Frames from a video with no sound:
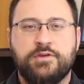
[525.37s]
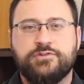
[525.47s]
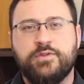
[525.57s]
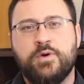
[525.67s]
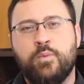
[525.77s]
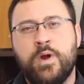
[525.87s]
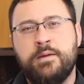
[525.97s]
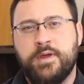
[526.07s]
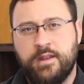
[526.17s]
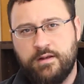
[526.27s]
so that
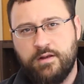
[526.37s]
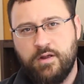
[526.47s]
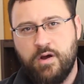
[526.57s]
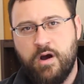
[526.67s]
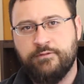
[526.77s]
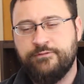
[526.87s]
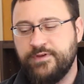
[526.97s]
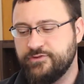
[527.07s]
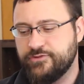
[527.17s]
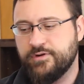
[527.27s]
women are
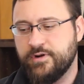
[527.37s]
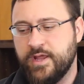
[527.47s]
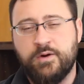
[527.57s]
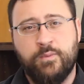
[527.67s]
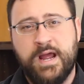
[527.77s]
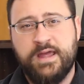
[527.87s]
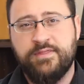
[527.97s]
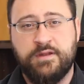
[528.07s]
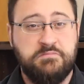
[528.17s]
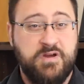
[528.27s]
featured in a way
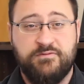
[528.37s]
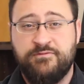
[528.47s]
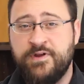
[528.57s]
that